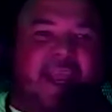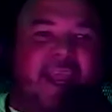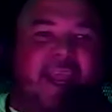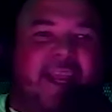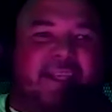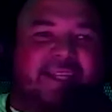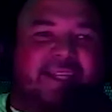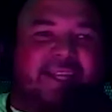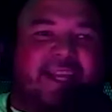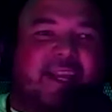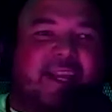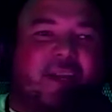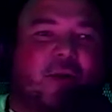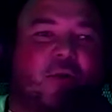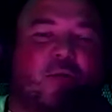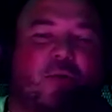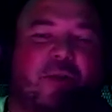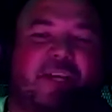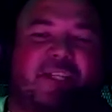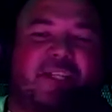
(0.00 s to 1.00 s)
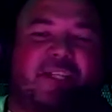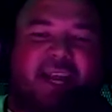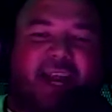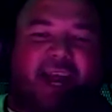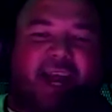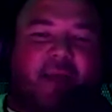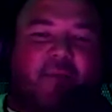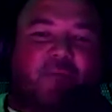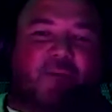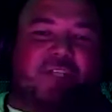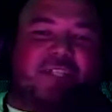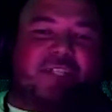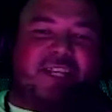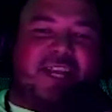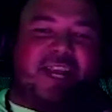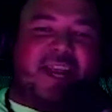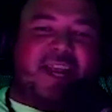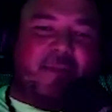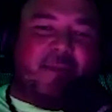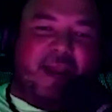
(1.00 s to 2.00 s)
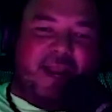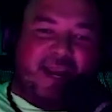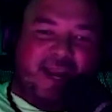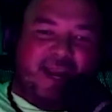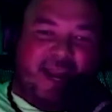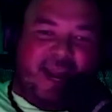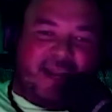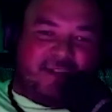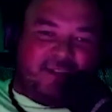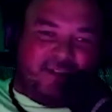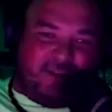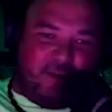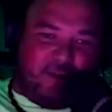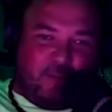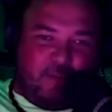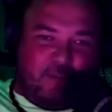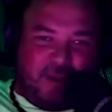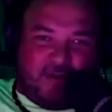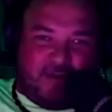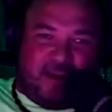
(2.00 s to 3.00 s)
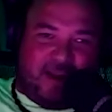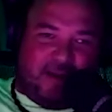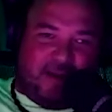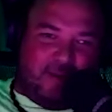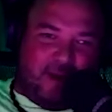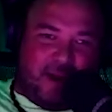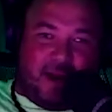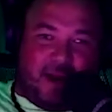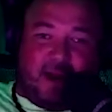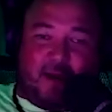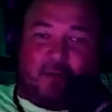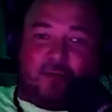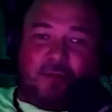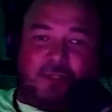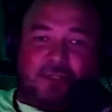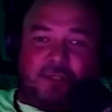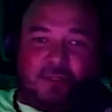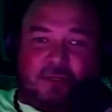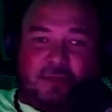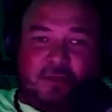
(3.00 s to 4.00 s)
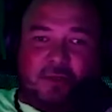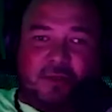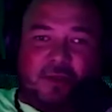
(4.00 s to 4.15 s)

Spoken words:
is the increase that I will see in my electrical bill at my house.